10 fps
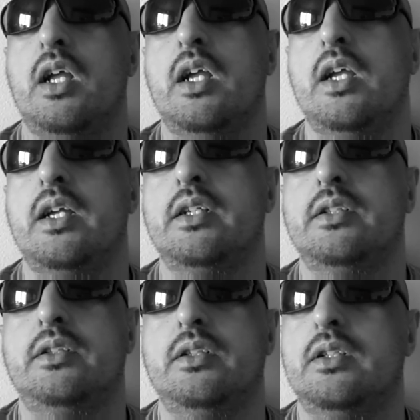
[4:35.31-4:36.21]

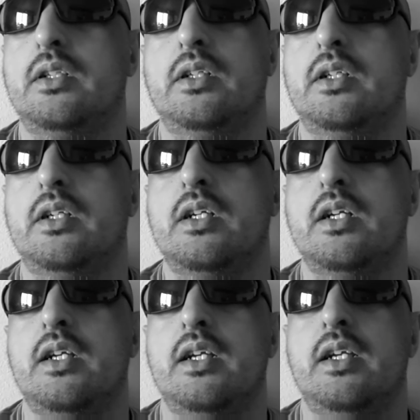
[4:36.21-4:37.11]
And
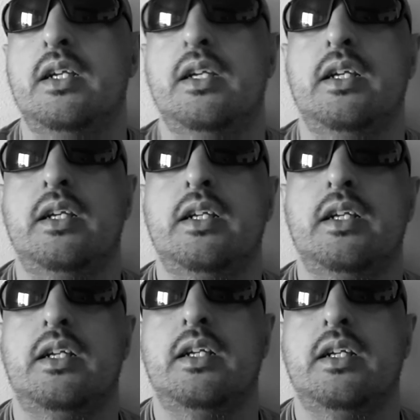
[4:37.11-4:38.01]

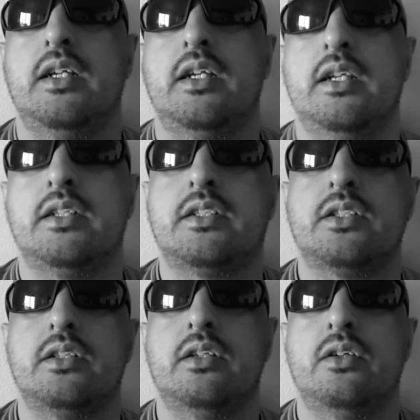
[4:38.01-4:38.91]

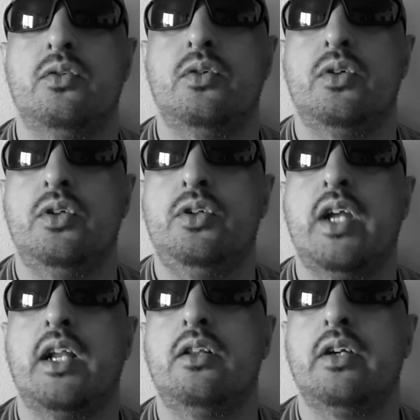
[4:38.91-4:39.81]
it's you
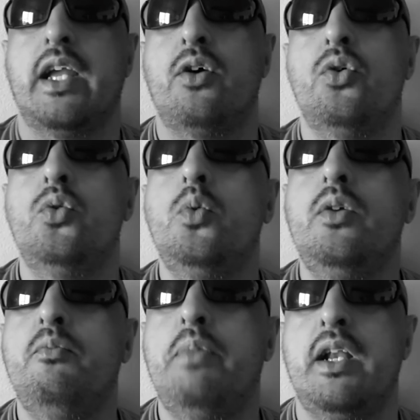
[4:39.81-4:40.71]
got to look at who
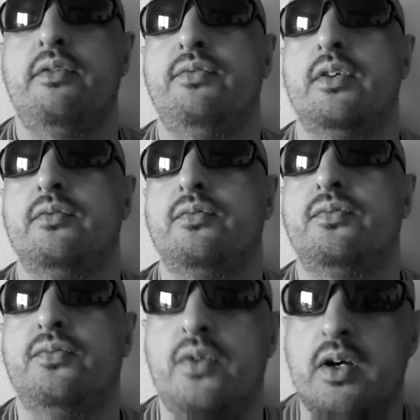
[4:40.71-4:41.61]
would benefit
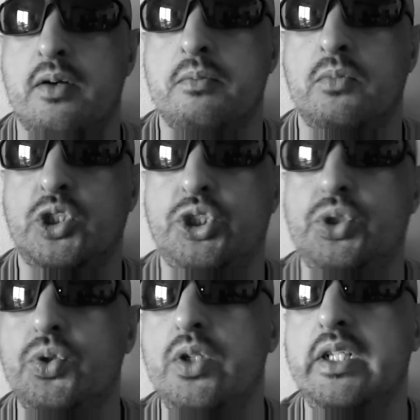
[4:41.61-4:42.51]
from
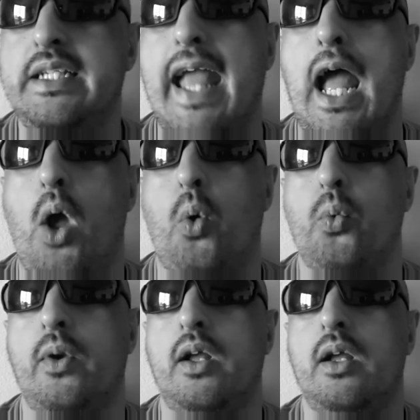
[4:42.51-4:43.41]
shooting
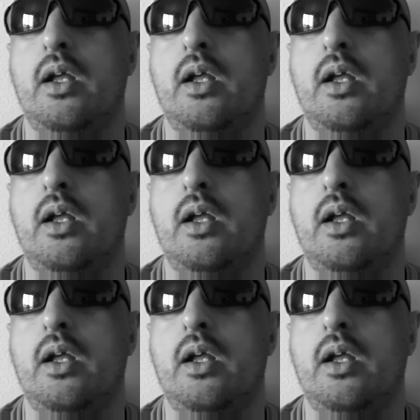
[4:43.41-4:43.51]
down